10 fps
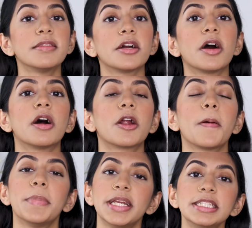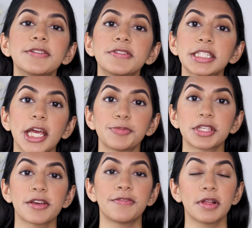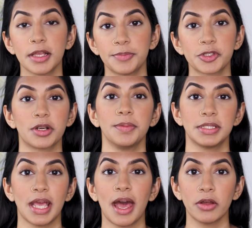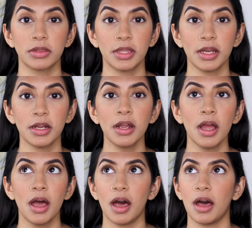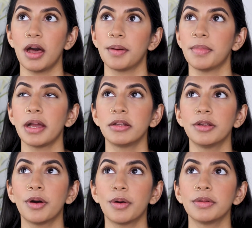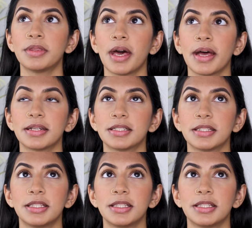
There are many different types of lip scrubs out there. I know that